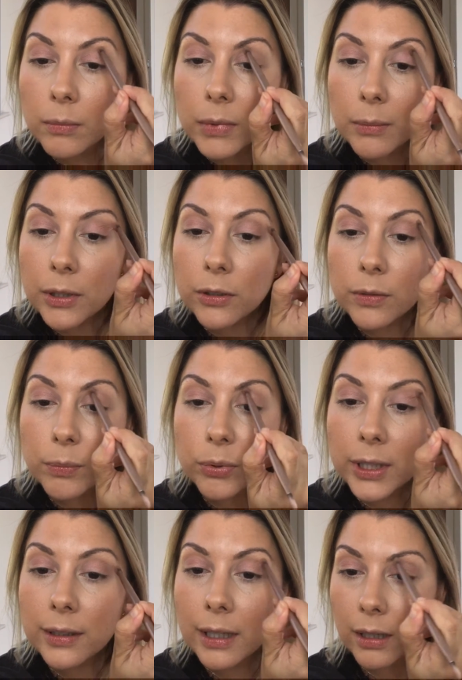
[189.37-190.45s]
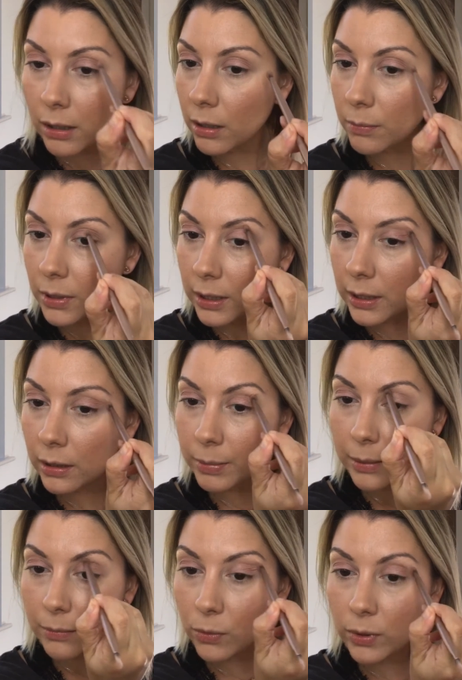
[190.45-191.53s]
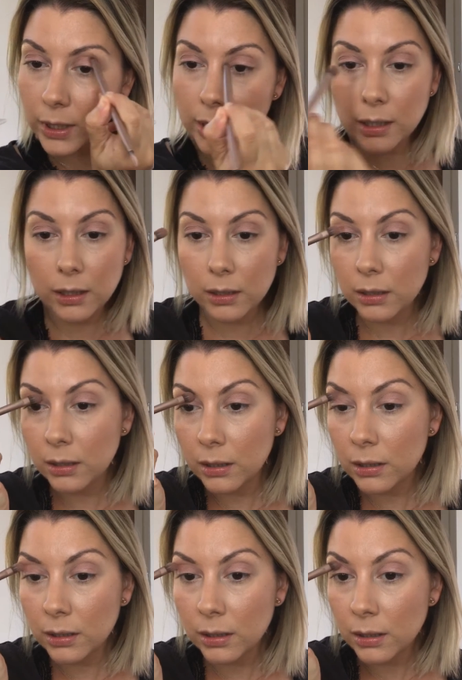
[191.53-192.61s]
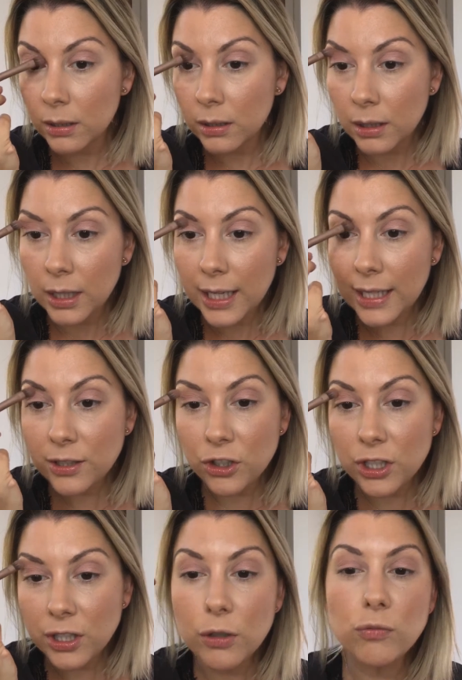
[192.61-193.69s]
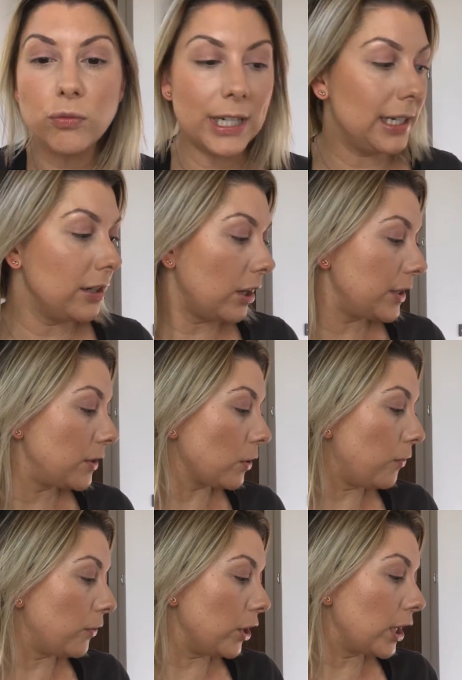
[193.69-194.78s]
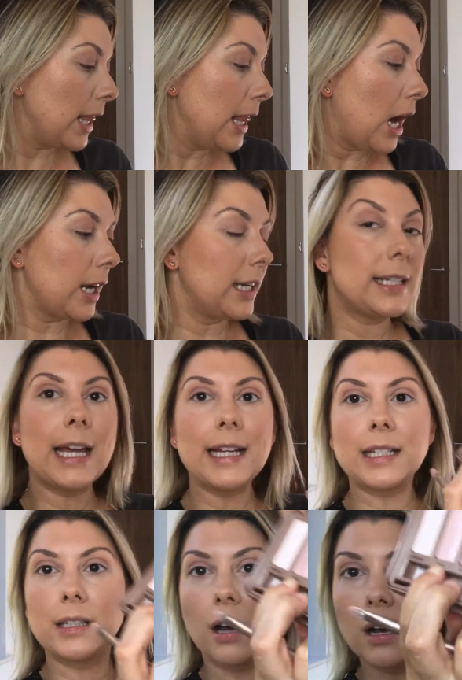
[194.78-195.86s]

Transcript: Maybe just bring that up a little bit more here. It's just a really nice soft look. I'm going to take